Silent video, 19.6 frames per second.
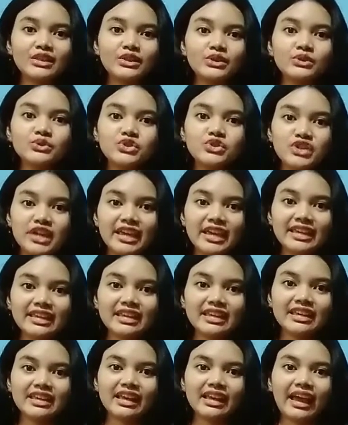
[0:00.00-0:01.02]
to shake
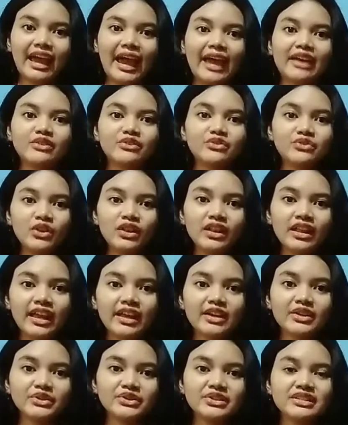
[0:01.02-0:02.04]
and
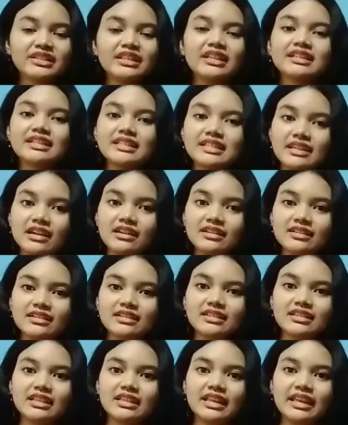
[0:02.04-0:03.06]
volcanoes
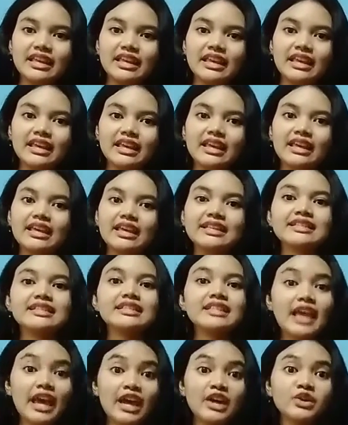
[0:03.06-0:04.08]
started
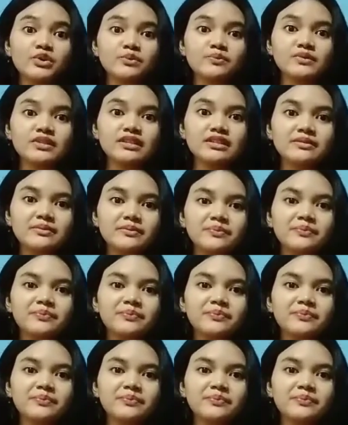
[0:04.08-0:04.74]
its erupt.